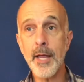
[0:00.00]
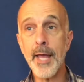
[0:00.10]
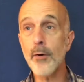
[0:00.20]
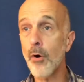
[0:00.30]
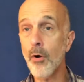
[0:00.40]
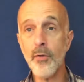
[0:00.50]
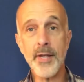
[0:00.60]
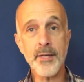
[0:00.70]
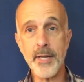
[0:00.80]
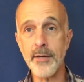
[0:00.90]
and all
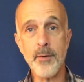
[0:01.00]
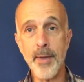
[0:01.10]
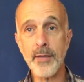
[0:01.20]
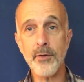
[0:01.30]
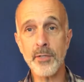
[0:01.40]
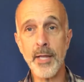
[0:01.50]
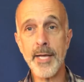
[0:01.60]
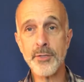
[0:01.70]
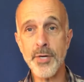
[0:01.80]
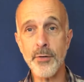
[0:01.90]
they did to make those last